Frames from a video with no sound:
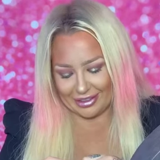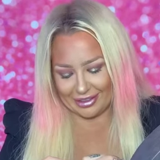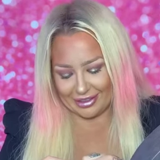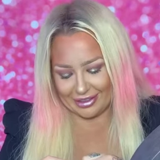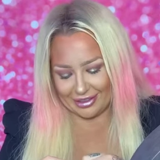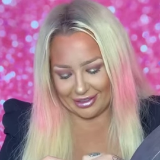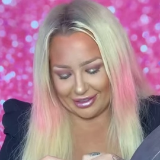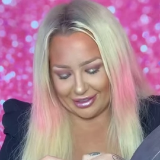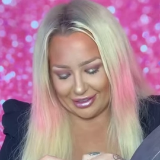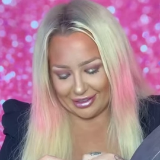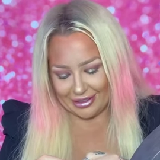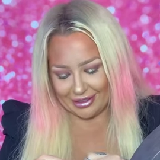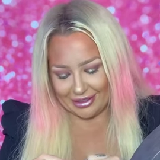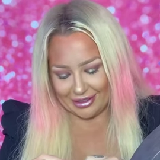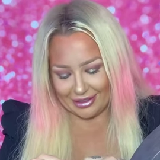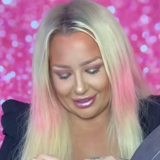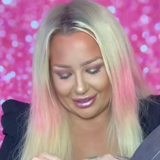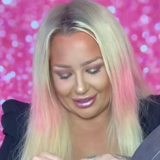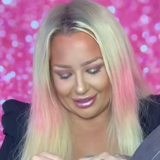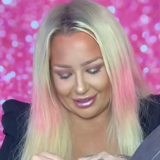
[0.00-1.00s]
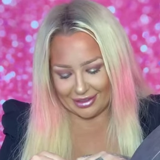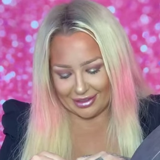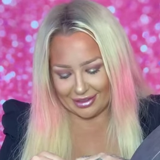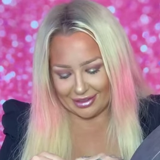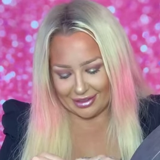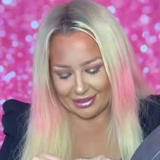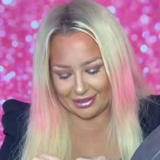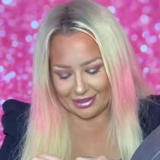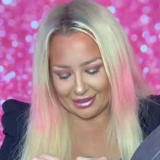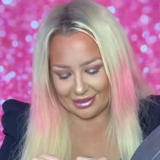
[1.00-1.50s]

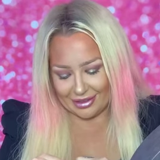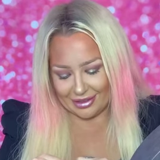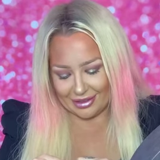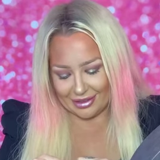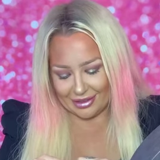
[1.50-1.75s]
(silence)